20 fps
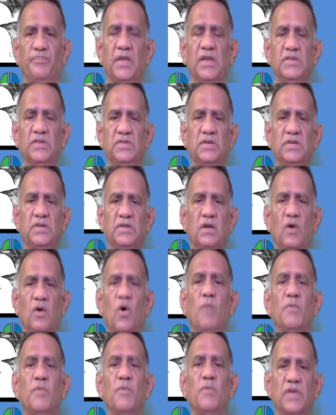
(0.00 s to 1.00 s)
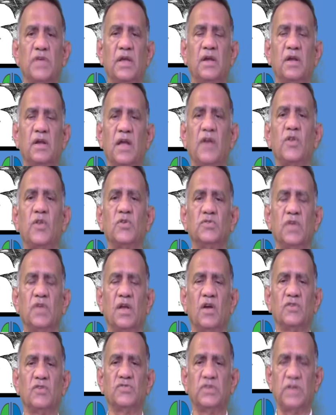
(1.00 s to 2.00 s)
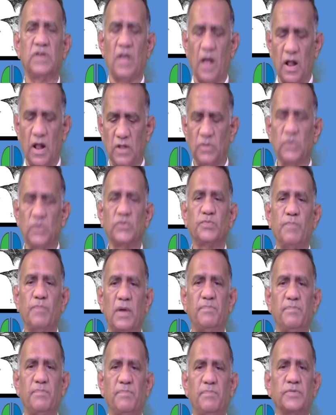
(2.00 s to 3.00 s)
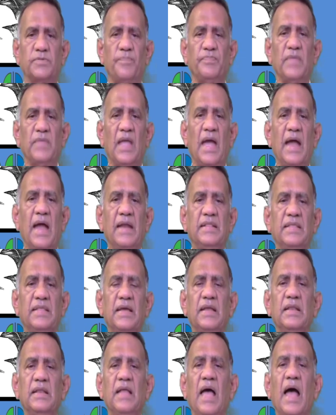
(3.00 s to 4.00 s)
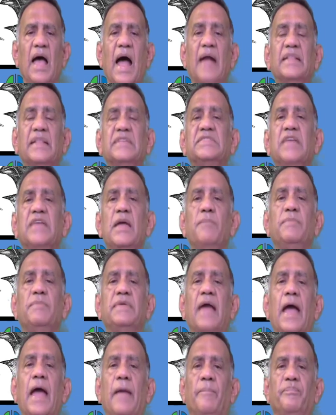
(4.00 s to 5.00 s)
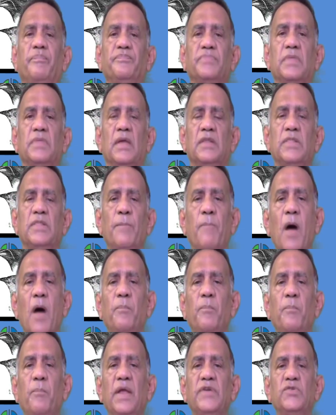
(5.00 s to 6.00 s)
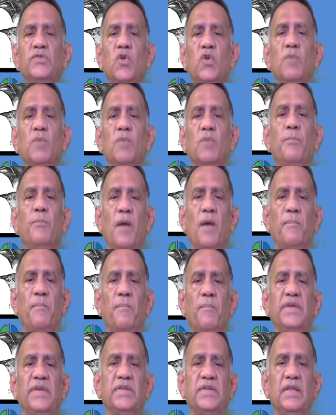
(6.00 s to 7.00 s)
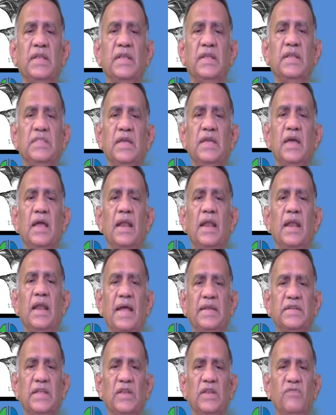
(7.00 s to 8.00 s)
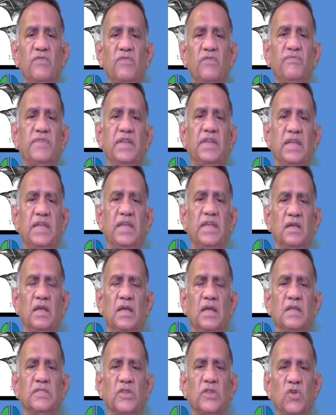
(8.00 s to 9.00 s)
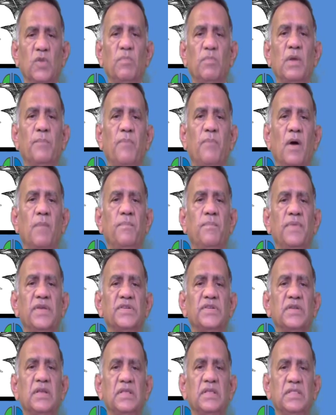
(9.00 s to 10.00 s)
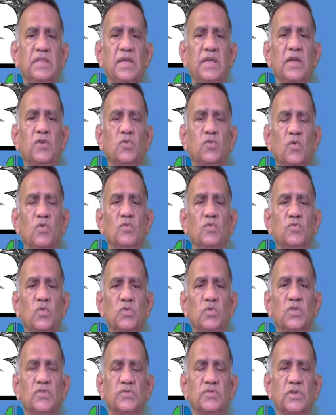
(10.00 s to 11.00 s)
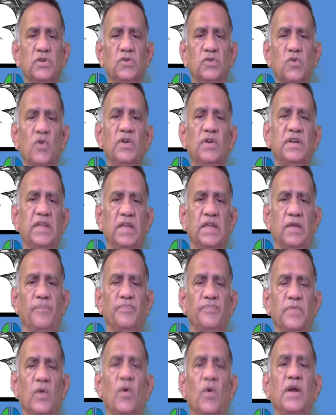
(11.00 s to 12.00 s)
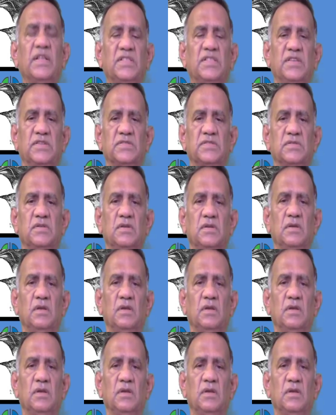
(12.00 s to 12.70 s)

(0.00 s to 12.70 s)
Is it homozygote, heterozygosity, all those purpose. And then at the same time, the population, human population in the year 1950, the human population in the year 2020, what is this?